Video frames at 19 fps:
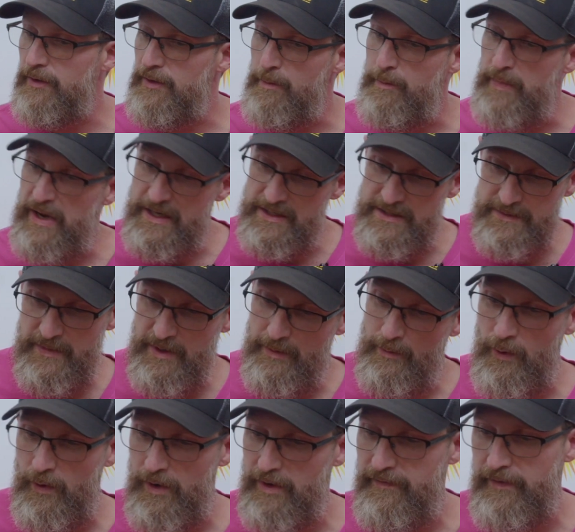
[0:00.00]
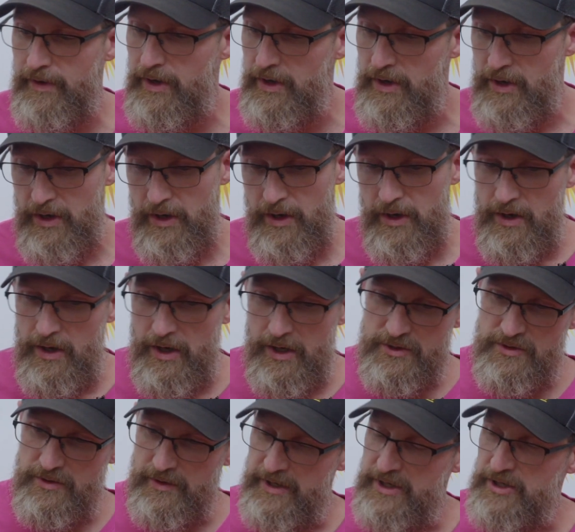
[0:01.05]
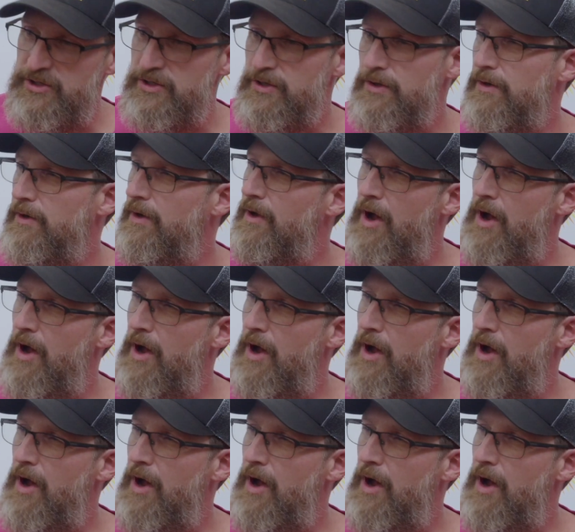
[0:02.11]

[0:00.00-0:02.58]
The basement, more of a traditional